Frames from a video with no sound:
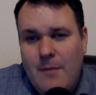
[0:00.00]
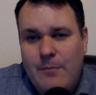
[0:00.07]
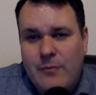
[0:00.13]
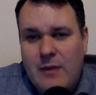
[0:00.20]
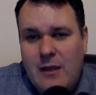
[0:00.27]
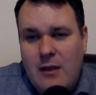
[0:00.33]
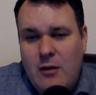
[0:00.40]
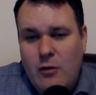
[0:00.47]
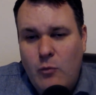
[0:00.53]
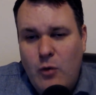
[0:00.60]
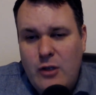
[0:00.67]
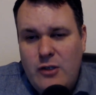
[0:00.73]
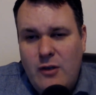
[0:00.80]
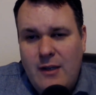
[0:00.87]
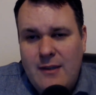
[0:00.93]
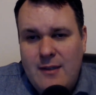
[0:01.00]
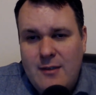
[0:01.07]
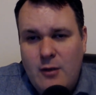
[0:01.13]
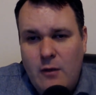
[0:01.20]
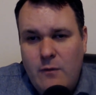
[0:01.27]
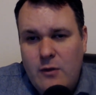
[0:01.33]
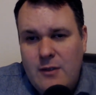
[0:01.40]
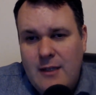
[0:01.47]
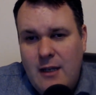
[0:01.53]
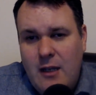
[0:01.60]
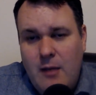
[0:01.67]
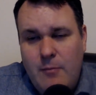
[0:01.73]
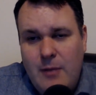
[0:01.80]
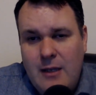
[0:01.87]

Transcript: once you get the server set up,